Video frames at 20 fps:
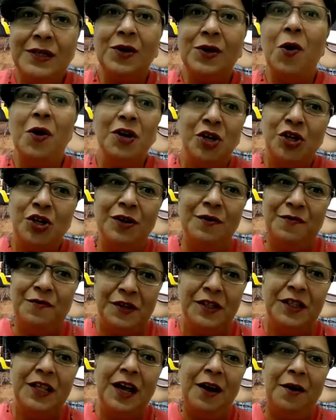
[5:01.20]
we saw a
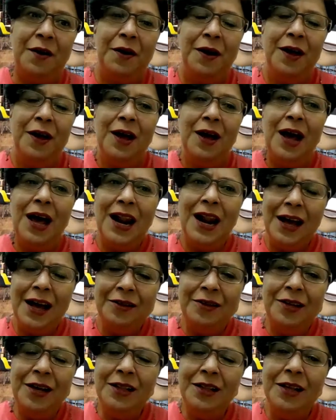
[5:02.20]
shift there. And
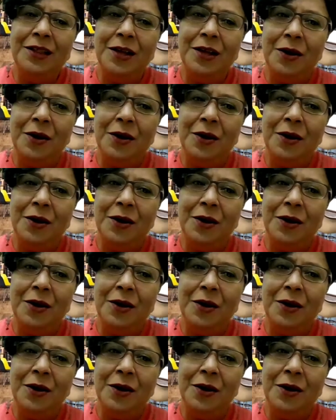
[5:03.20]
I think